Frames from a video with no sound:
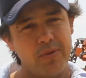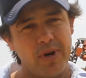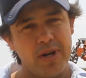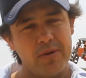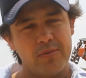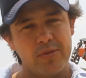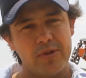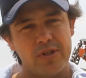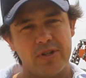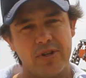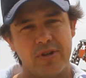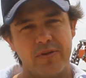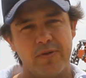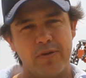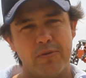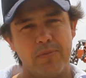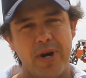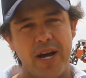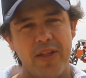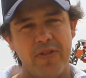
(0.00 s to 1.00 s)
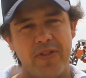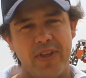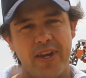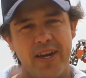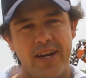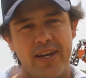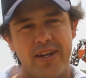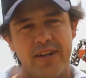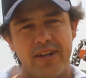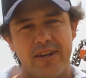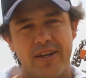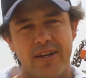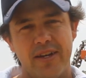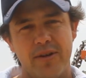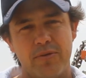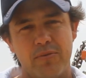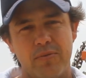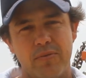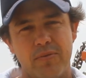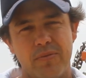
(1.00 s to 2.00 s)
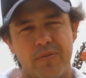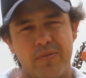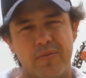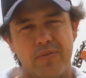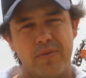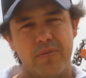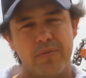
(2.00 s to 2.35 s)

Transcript: One was sort of a month out and